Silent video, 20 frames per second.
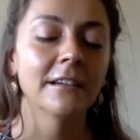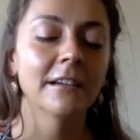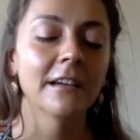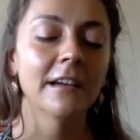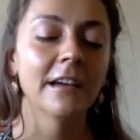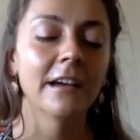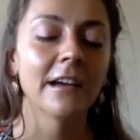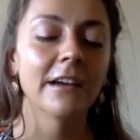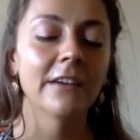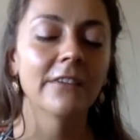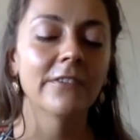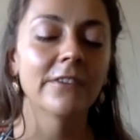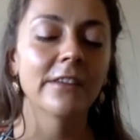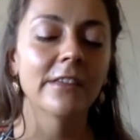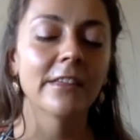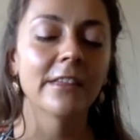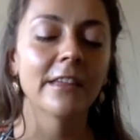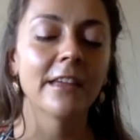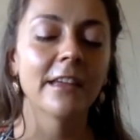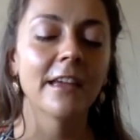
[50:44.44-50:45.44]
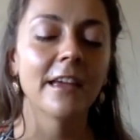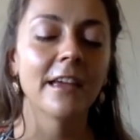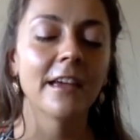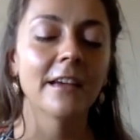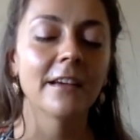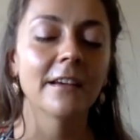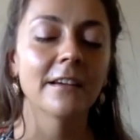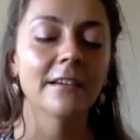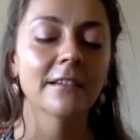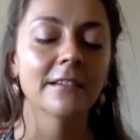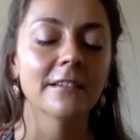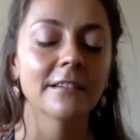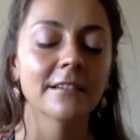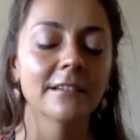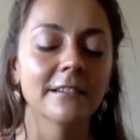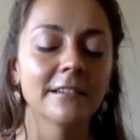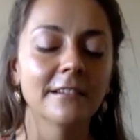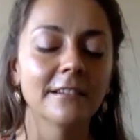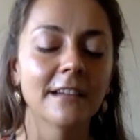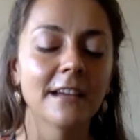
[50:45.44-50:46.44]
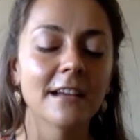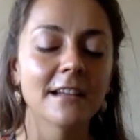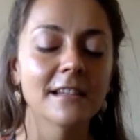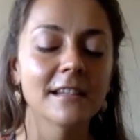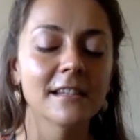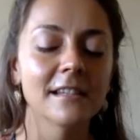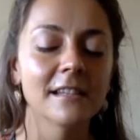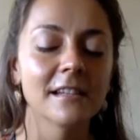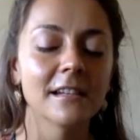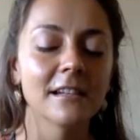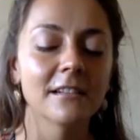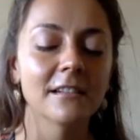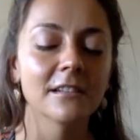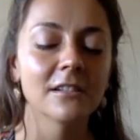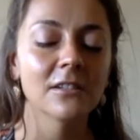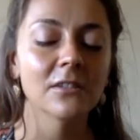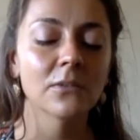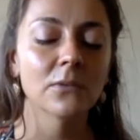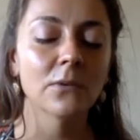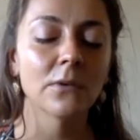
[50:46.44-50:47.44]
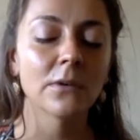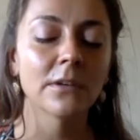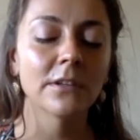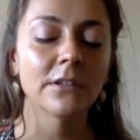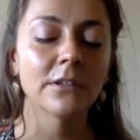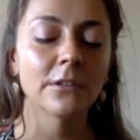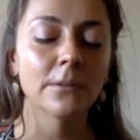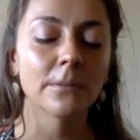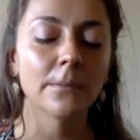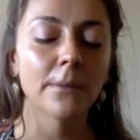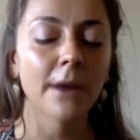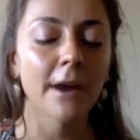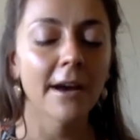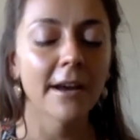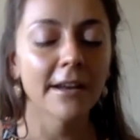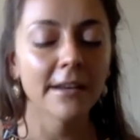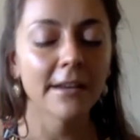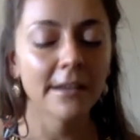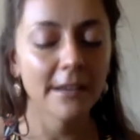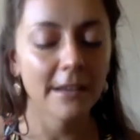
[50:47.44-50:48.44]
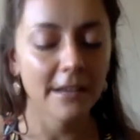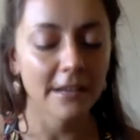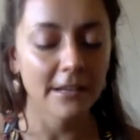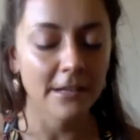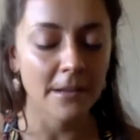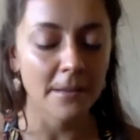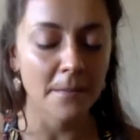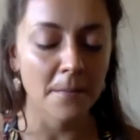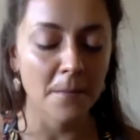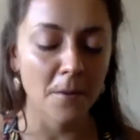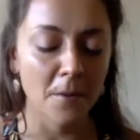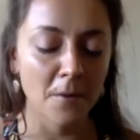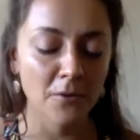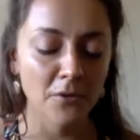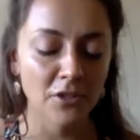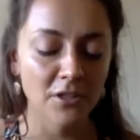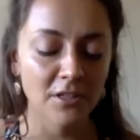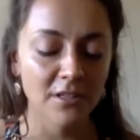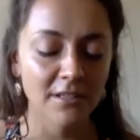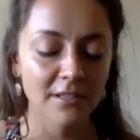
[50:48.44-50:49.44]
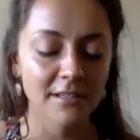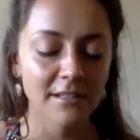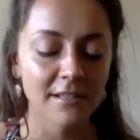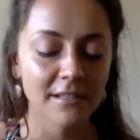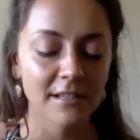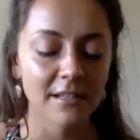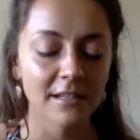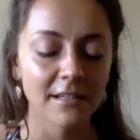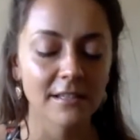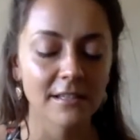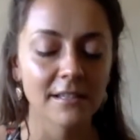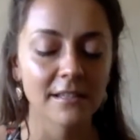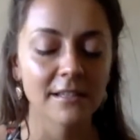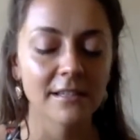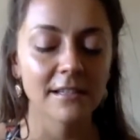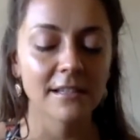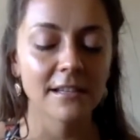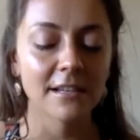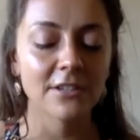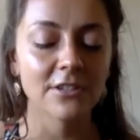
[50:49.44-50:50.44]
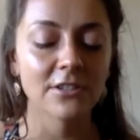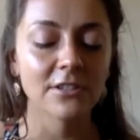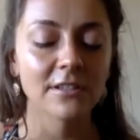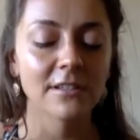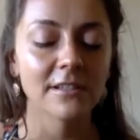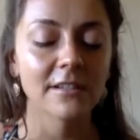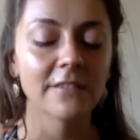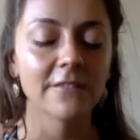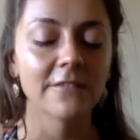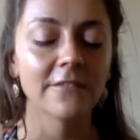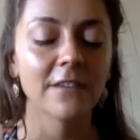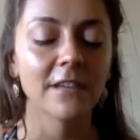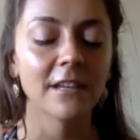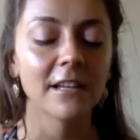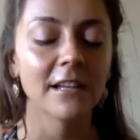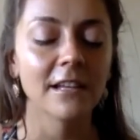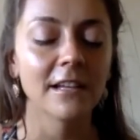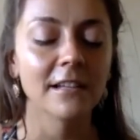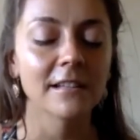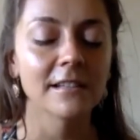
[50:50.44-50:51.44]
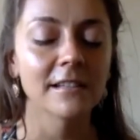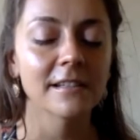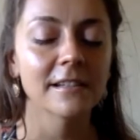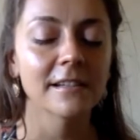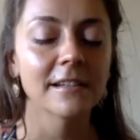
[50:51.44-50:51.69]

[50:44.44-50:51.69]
Everything that's still stored in your body, any emotions, any sensations and feelings,